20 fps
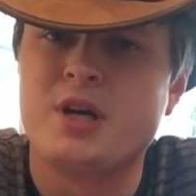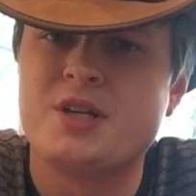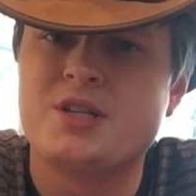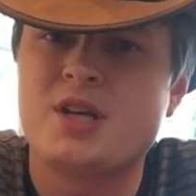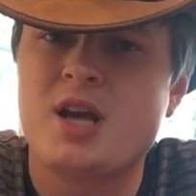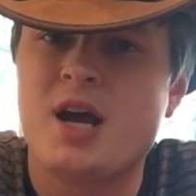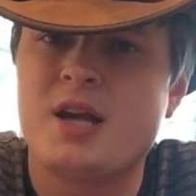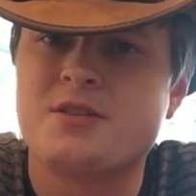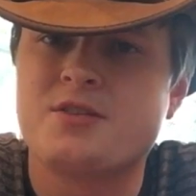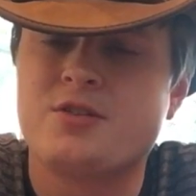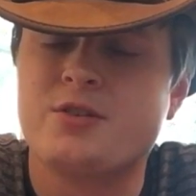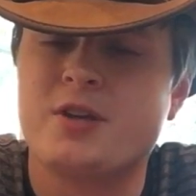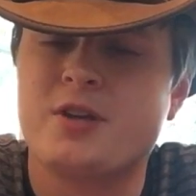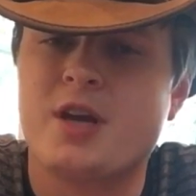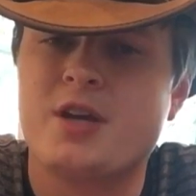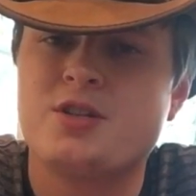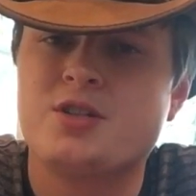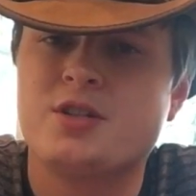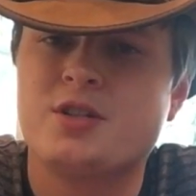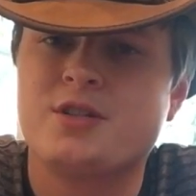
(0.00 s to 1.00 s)
God's
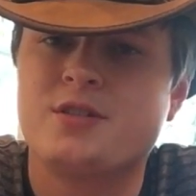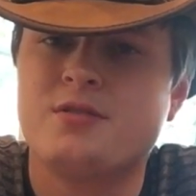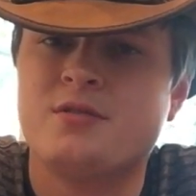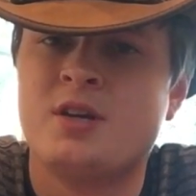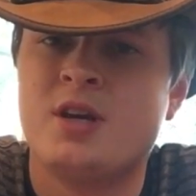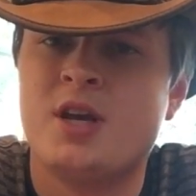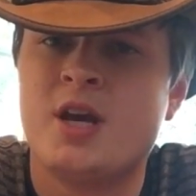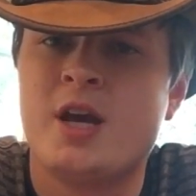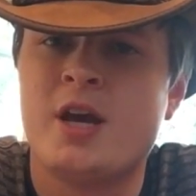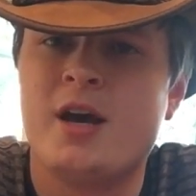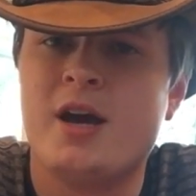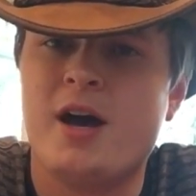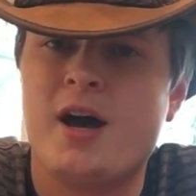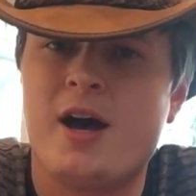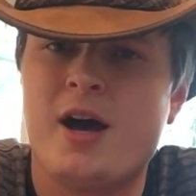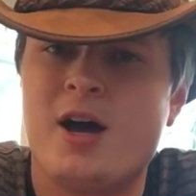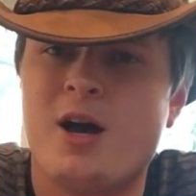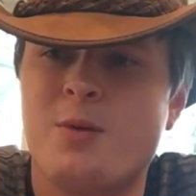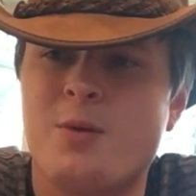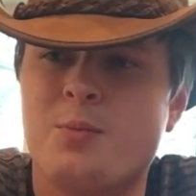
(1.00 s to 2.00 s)
creation,
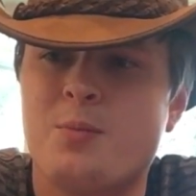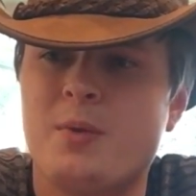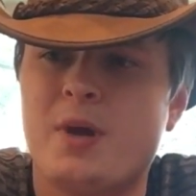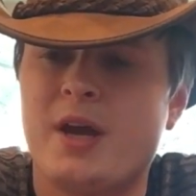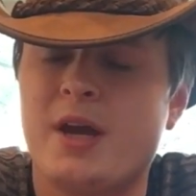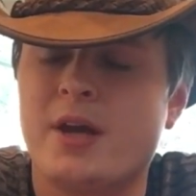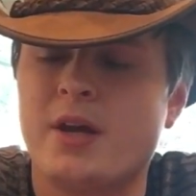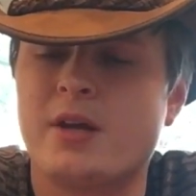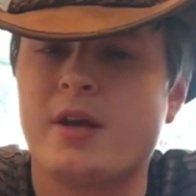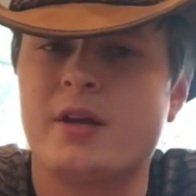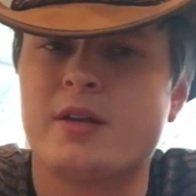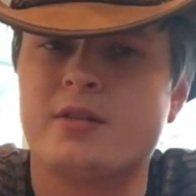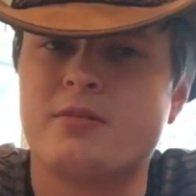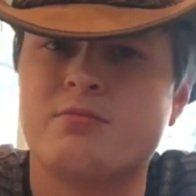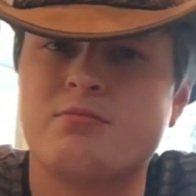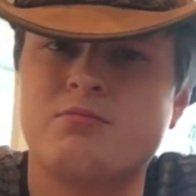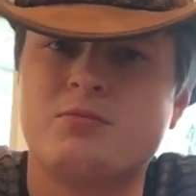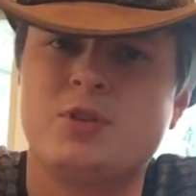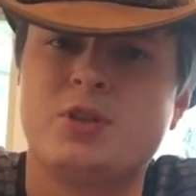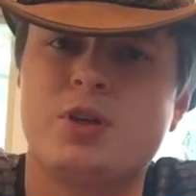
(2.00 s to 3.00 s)

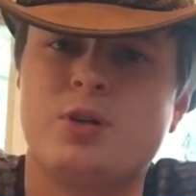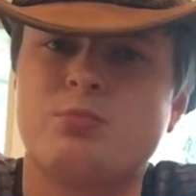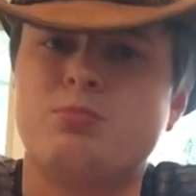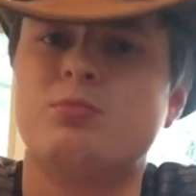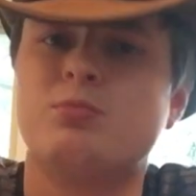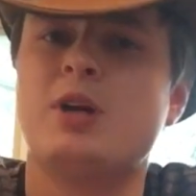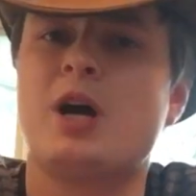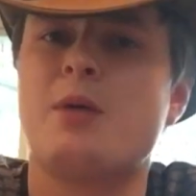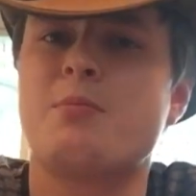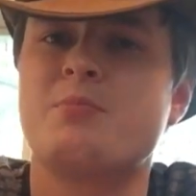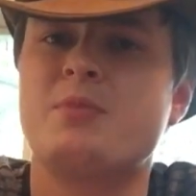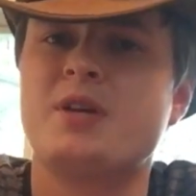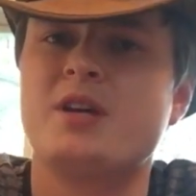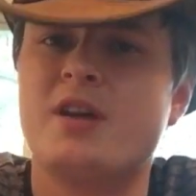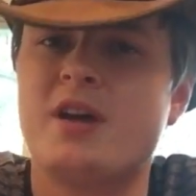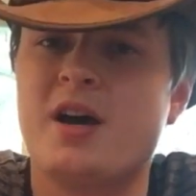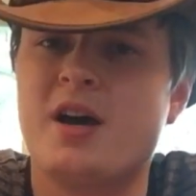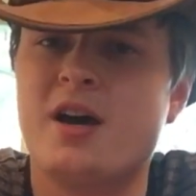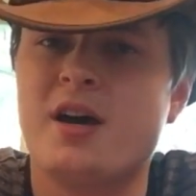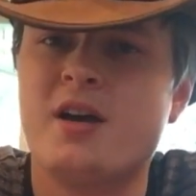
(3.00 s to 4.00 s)
and not
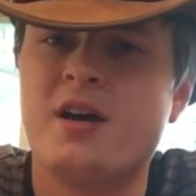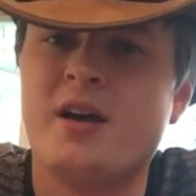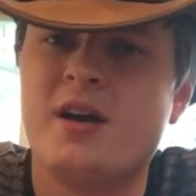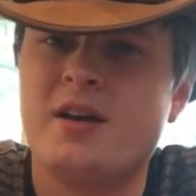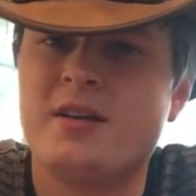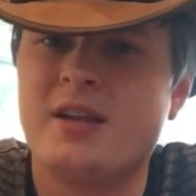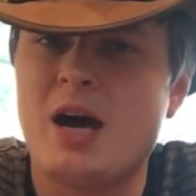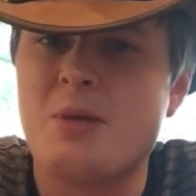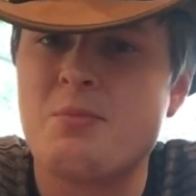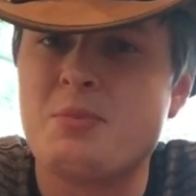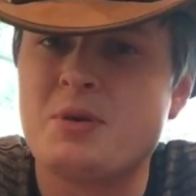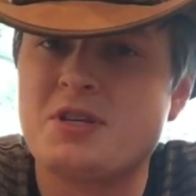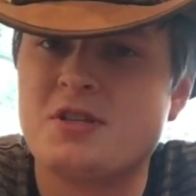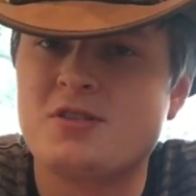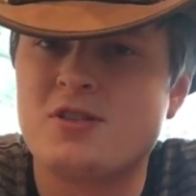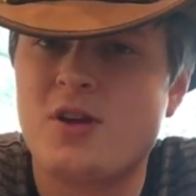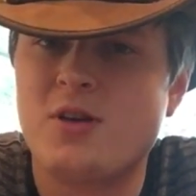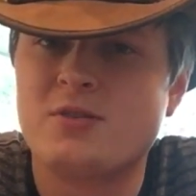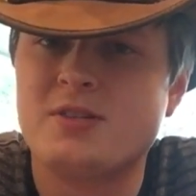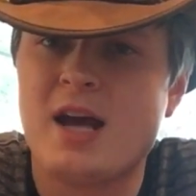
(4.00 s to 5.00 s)
be
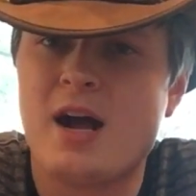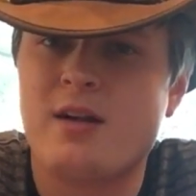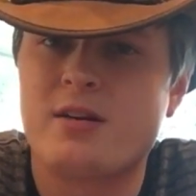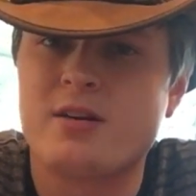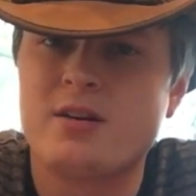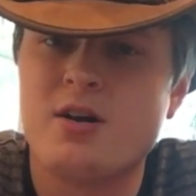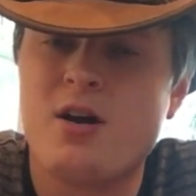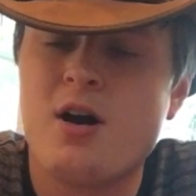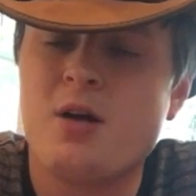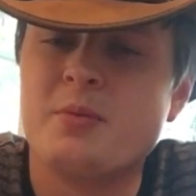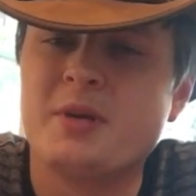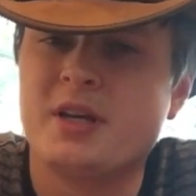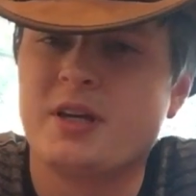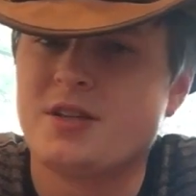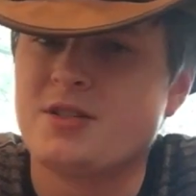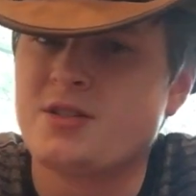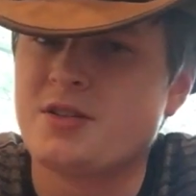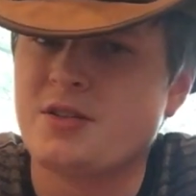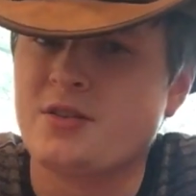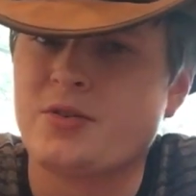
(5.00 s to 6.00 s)
slowed down at all
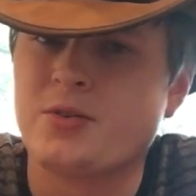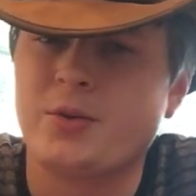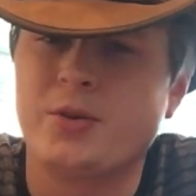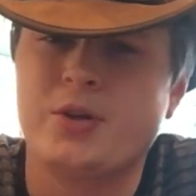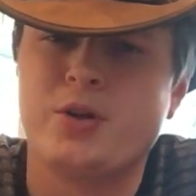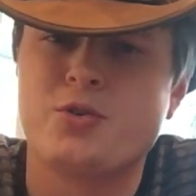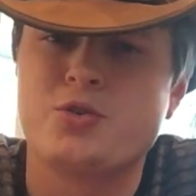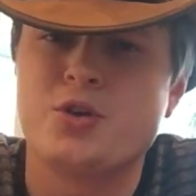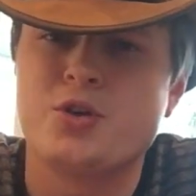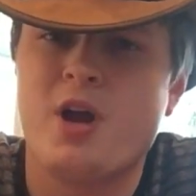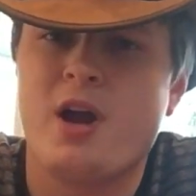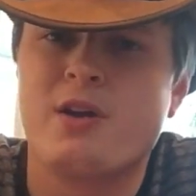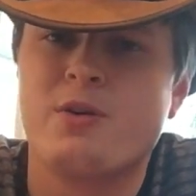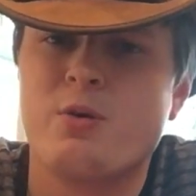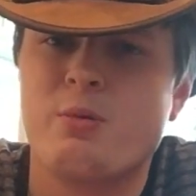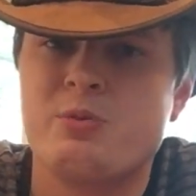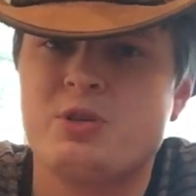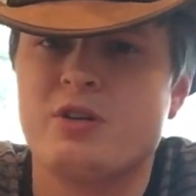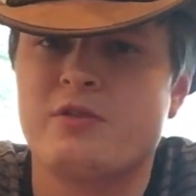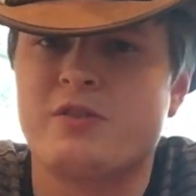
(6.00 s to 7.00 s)
because you're trying to
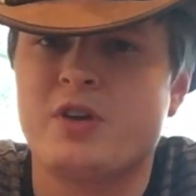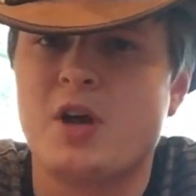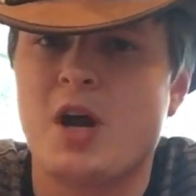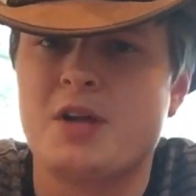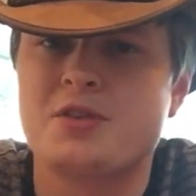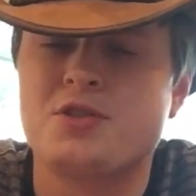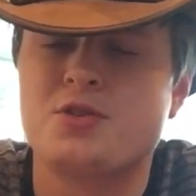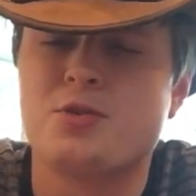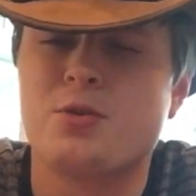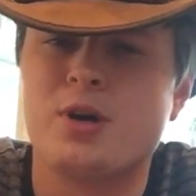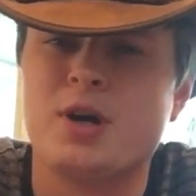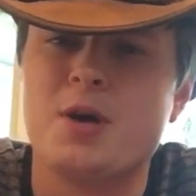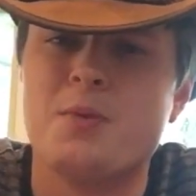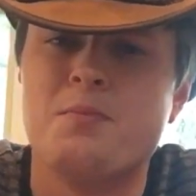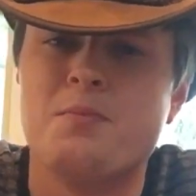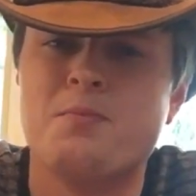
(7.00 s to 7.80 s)
observe God's Torah.